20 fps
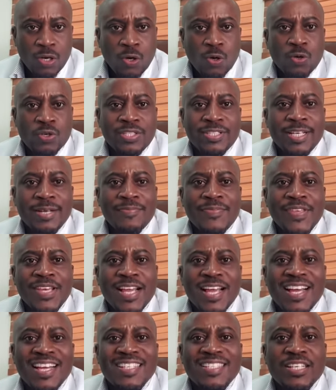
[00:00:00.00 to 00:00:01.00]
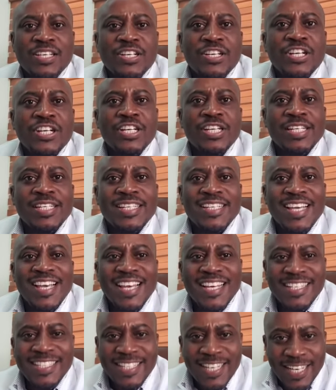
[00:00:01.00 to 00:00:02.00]
or something has
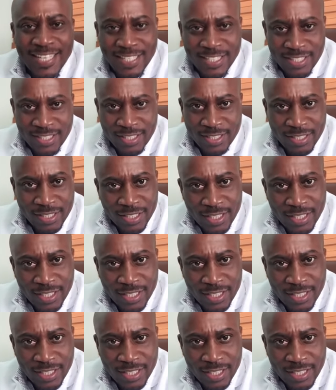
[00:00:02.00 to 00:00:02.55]
herniated,